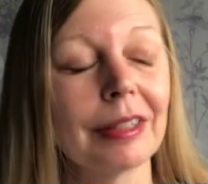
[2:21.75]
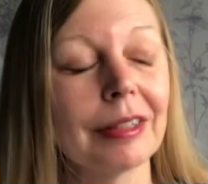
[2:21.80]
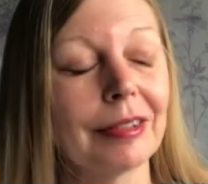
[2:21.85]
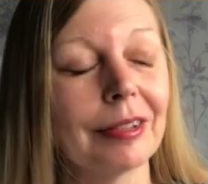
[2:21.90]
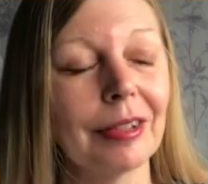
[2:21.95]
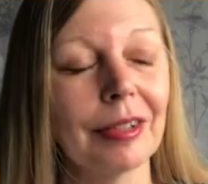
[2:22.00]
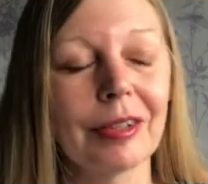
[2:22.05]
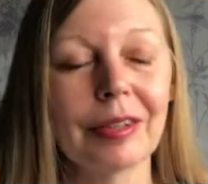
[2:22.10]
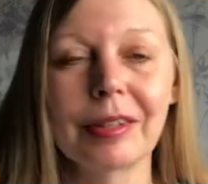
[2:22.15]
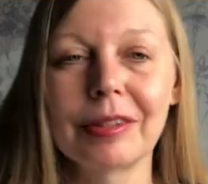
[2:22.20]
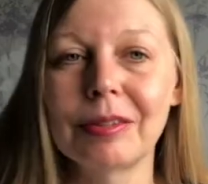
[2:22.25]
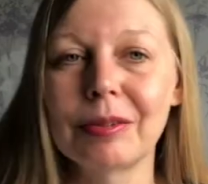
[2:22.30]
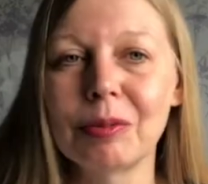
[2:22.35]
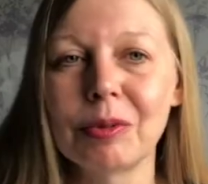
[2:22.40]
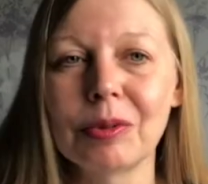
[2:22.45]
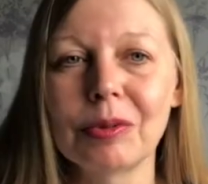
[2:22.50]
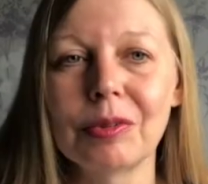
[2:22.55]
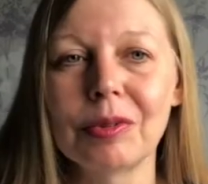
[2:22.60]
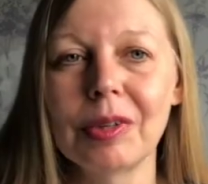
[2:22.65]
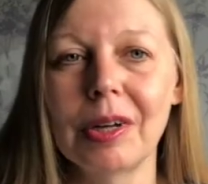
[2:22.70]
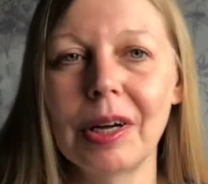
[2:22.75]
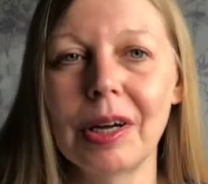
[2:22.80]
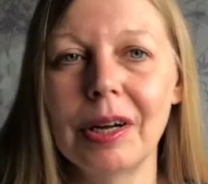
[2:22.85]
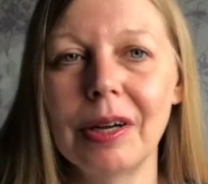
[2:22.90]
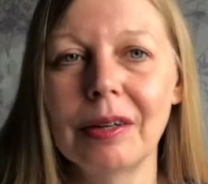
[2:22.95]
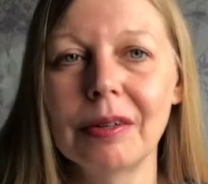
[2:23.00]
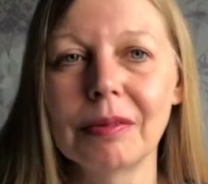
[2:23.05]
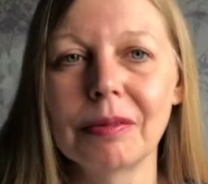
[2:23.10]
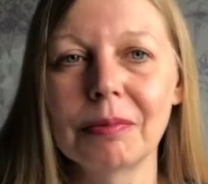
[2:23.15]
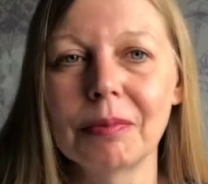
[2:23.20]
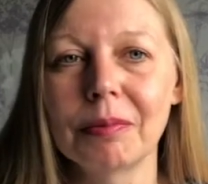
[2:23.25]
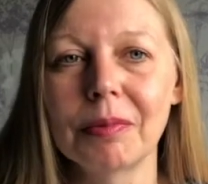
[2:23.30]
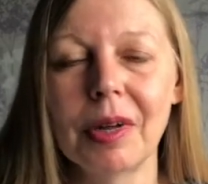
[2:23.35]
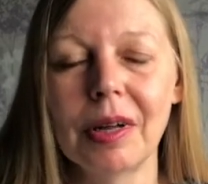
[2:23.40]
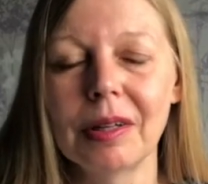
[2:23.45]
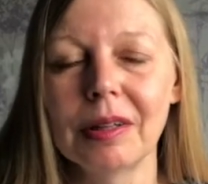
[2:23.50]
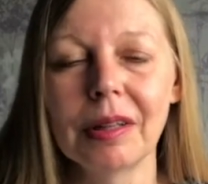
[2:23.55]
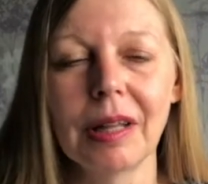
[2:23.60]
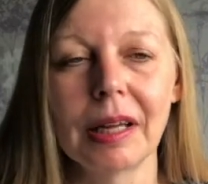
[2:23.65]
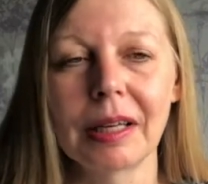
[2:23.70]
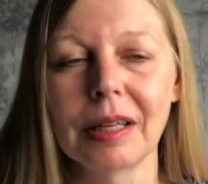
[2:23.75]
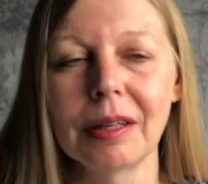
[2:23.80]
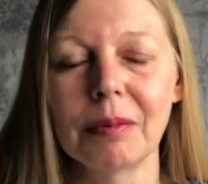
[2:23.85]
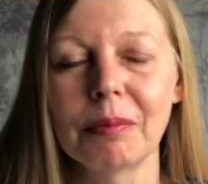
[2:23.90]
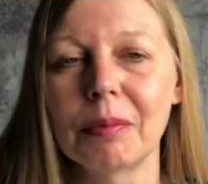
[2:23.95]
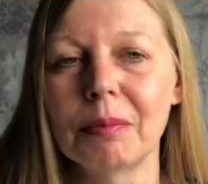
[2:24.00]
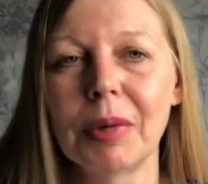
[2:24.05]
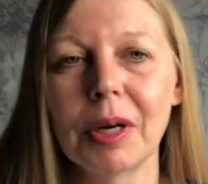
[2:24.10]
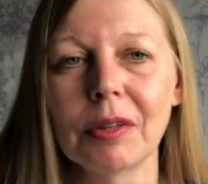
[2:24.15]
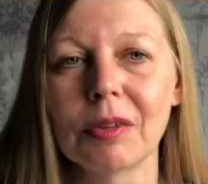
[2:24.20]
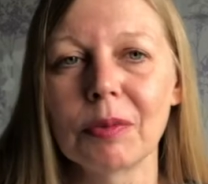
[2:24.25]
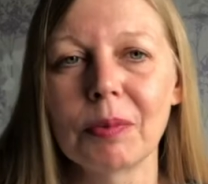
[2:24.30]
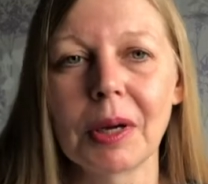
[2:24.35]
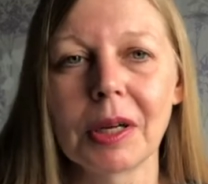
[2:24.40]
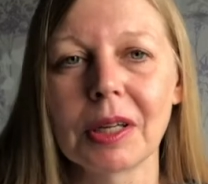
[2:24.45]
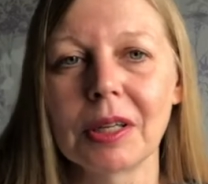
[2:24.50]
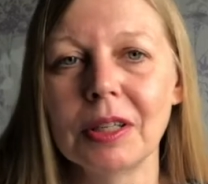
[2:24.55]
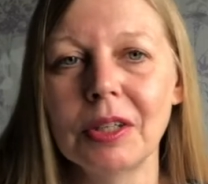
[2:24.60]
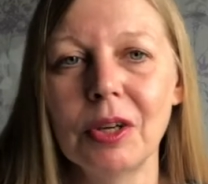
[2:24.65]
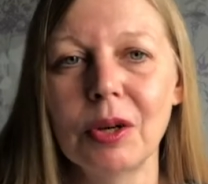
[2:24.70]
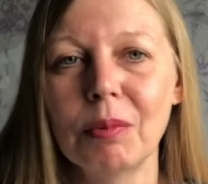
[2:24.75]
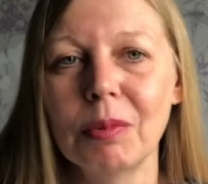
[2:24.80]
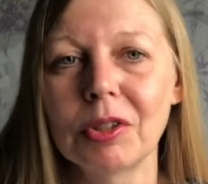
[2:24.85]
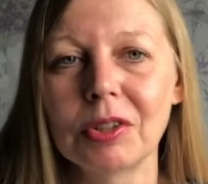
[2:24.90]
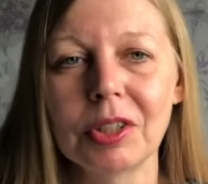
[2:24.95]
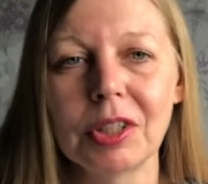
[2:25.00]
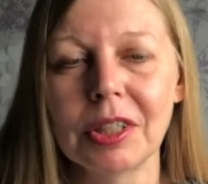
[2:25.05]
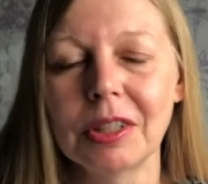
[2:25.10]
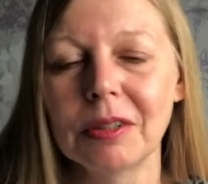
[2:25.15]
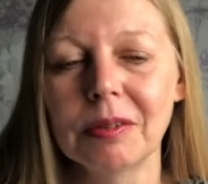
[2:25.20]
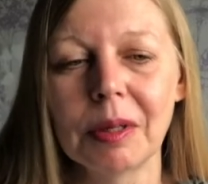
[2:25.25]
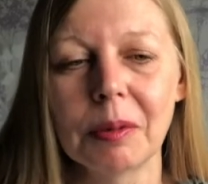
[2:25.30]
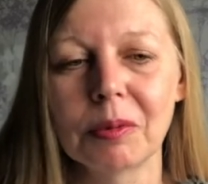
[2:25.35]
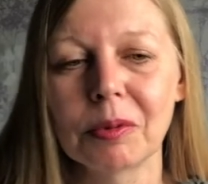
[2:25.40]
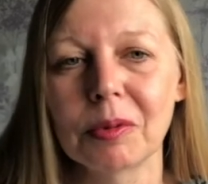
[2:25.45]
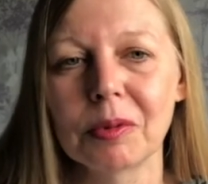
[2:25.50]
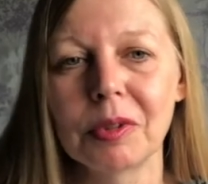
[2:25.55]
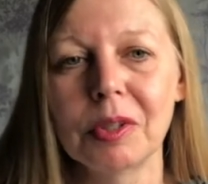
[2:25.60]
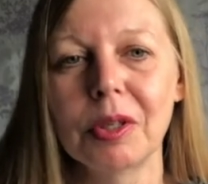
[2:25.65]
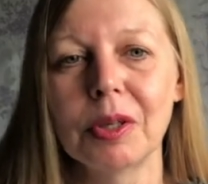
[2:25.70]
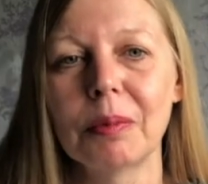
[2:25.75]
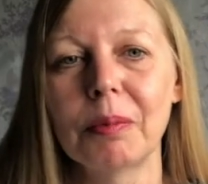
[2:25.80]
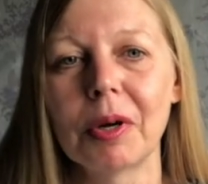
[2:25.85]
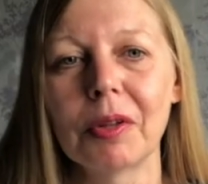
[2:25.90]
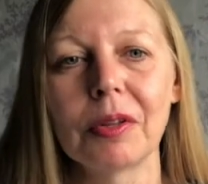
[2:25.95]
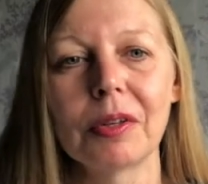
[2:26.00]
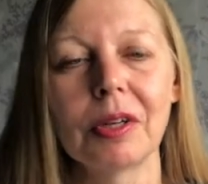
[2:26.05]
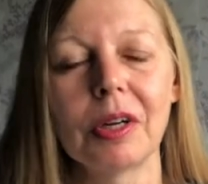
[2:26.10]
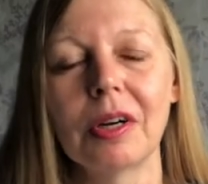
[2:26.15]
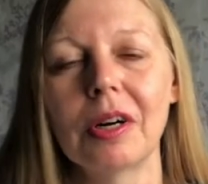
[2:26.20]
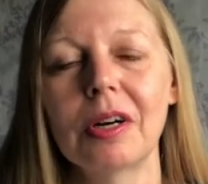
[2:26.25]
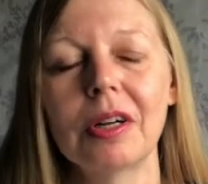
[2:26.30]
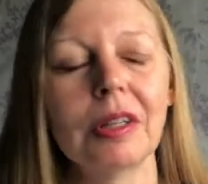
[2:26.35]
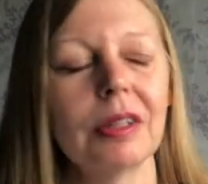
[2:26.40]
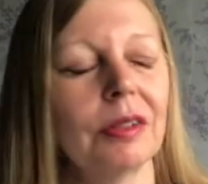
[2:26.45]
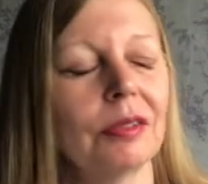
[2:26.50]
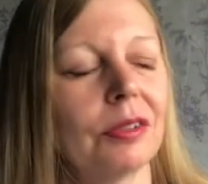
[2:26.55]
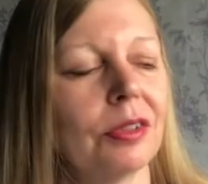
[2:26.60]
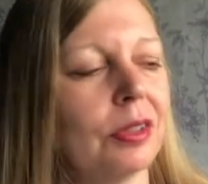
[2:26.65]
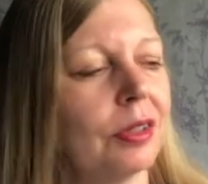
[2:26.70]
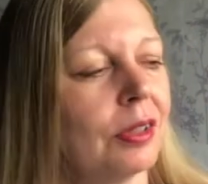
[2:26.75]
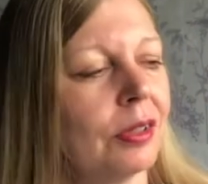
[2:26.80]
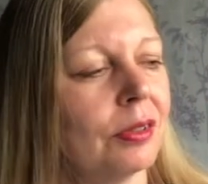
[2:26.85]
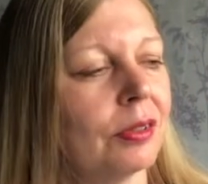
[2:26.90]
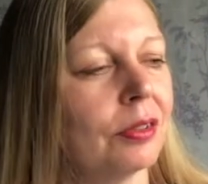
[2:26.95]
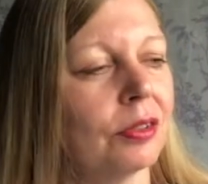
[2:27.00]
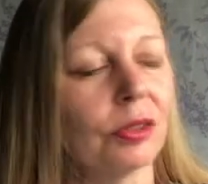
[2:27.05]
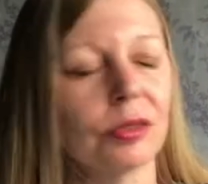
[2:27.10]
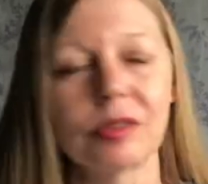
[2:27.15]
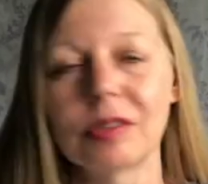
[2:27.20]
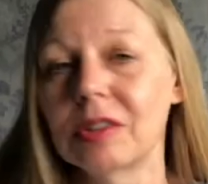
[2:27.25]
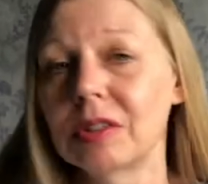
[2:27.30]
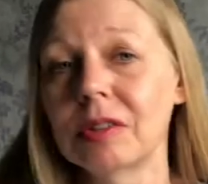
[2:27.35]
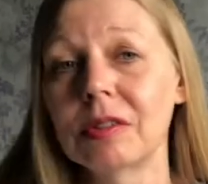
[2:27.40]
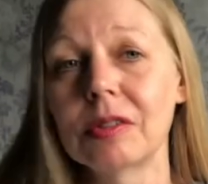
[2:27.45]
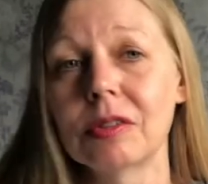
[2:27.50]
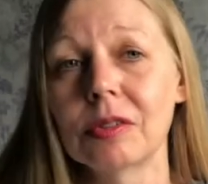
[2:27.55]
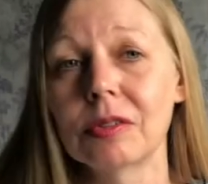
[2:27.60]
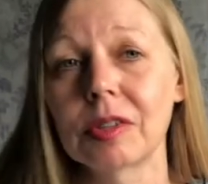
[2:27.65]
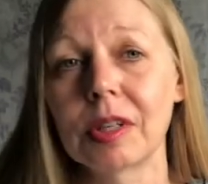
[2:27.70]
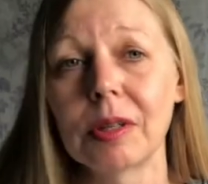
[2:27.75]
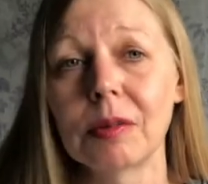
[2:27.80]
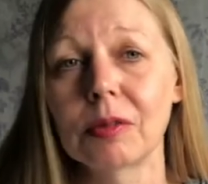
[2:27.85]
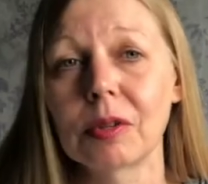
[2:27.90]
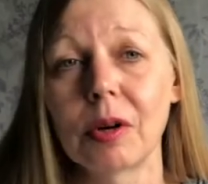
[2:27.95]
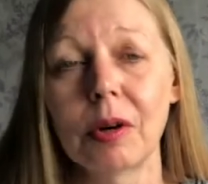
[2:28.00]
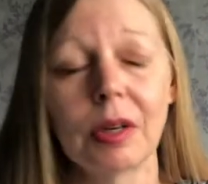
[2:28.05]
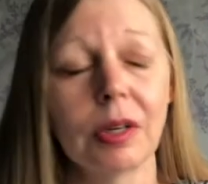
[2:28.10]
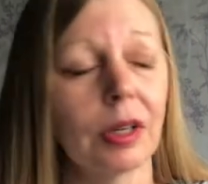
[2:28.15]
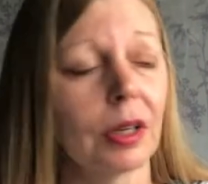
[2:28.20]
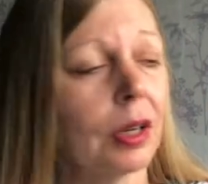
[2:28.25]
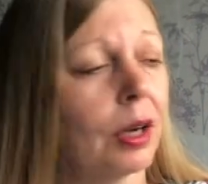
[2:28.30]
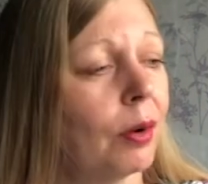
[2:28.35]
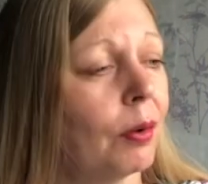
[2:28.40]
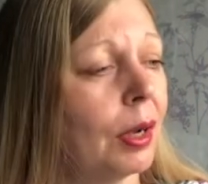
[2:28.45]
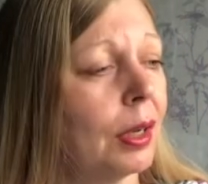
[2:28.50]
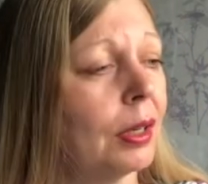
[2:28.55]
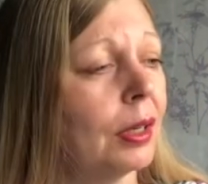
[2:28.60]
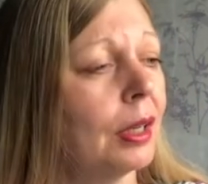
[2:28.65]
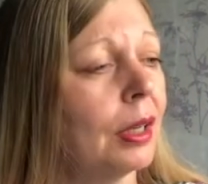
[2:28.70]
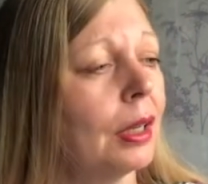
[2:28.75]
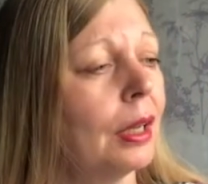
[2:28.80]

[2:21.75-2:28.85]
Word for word: So this was uh, like a brand spanking new machine, absolutely no bother at all. It, it, just, it just keeps going and going.